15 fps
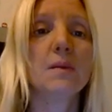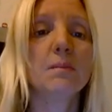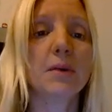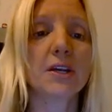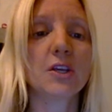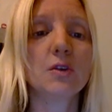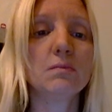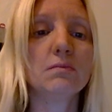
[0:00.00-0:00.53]

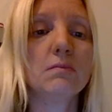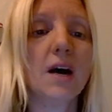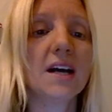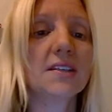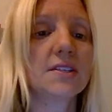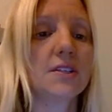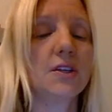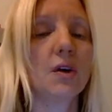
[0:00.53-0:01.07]
But you
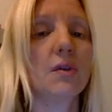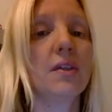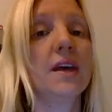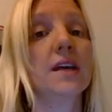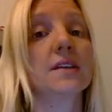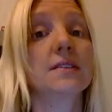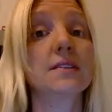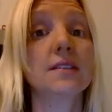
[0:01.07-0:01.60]
must know
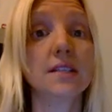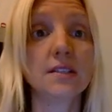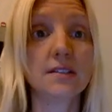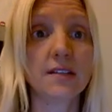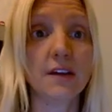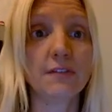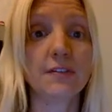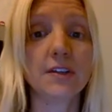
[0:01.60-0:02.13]
this
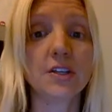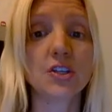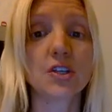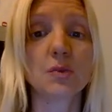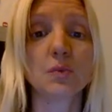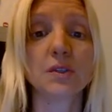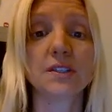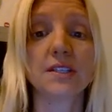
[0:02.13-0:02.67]

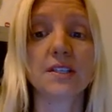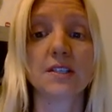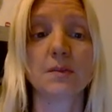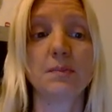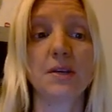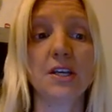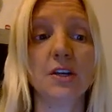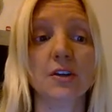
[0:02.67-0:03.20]
definition will
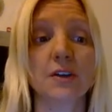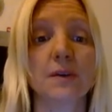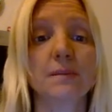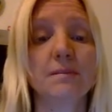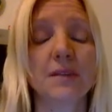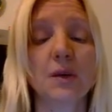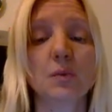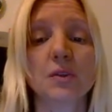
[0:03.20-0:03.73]
disappear.
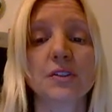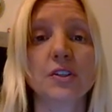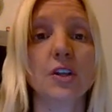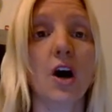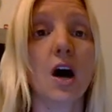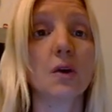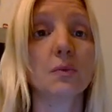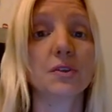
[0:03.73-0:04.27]
It will
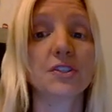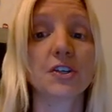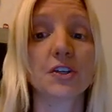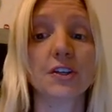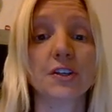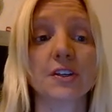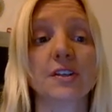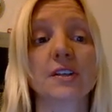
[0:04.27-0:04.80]
not
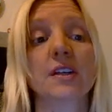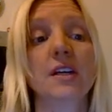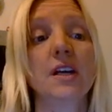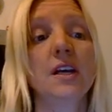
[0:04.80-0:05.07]
return.